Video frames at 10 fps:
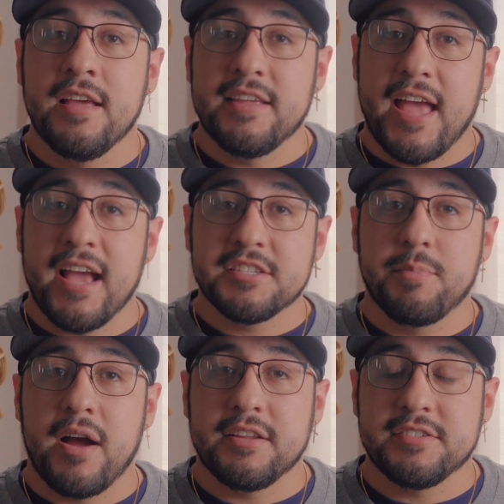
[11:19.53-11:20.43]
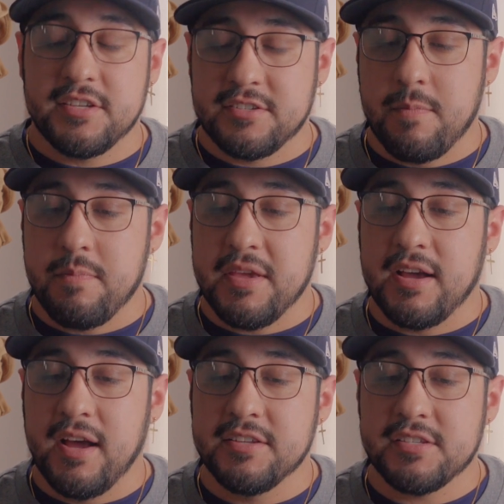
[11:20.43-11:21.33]
the X-Body system,
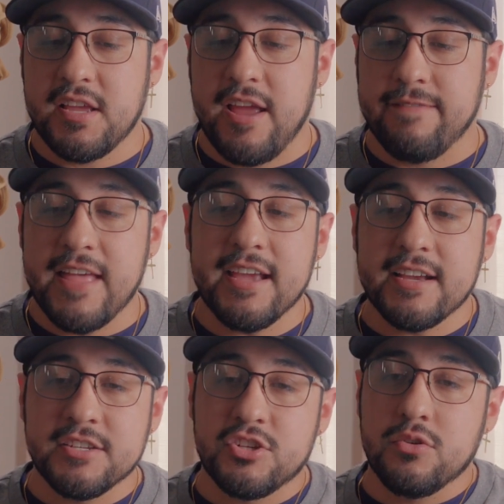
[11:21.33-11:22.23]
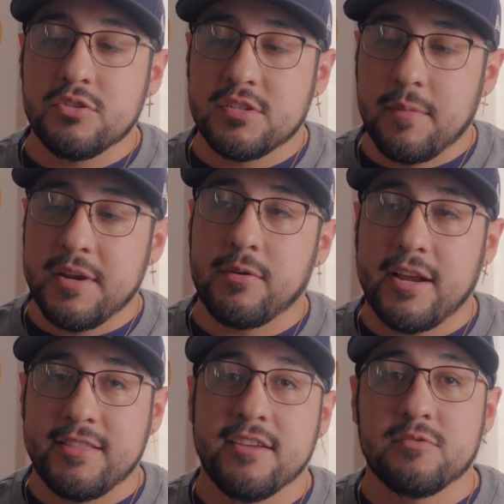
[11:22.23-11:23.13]
because if they can do so many
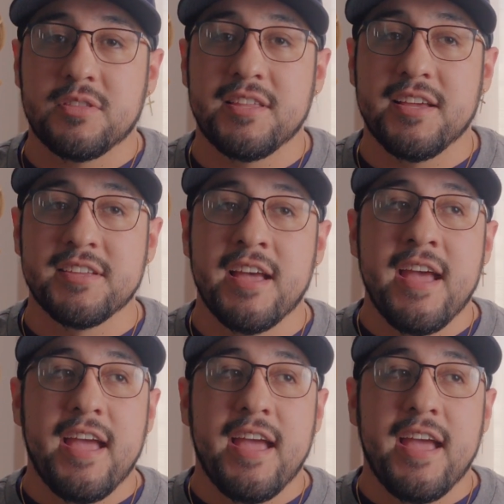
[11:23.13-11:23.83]
great things with this,